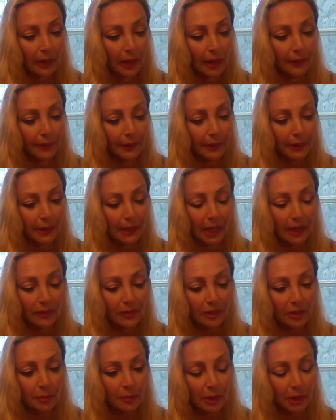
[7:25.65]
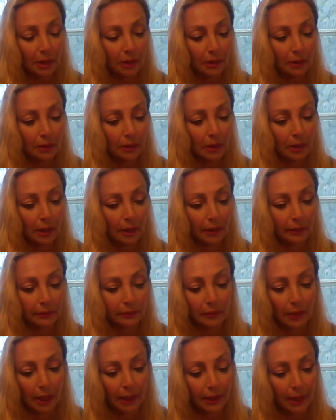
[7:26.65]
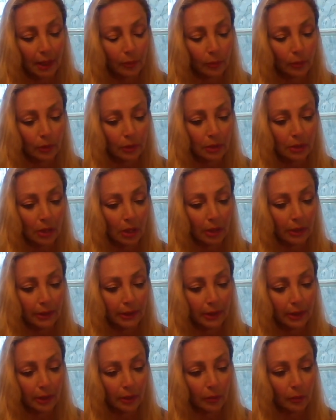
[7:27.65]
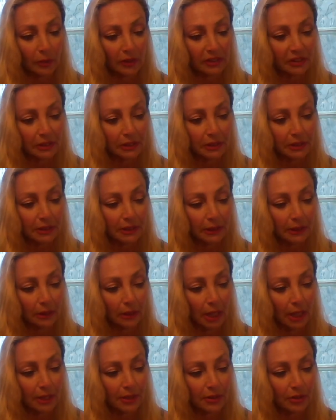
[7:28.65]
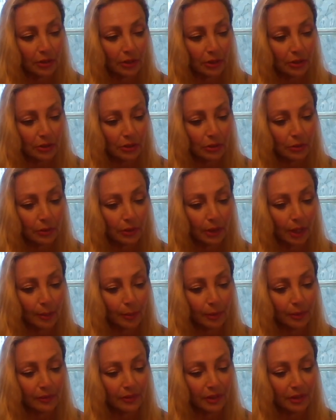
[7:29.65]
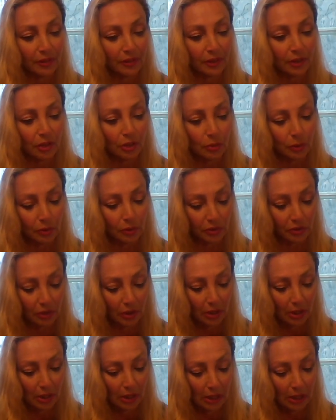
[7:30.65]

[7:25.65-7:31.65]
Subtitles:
then he gave it to me, and I kept working on it. It wasn't until I took it to a couple of individuals